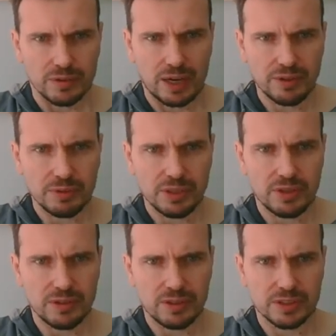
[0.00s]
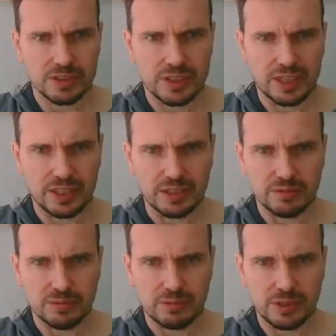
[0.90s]
now that we know that it's negative,
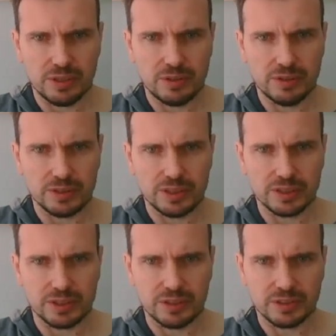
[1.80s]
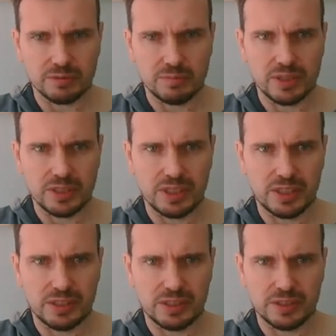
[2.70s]
we know that it's going to be
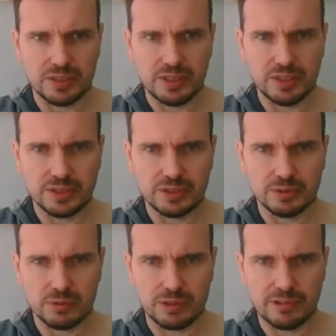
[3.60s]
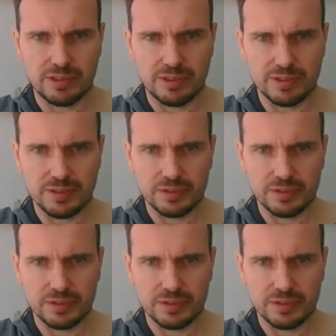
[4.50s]
in these two quadrants.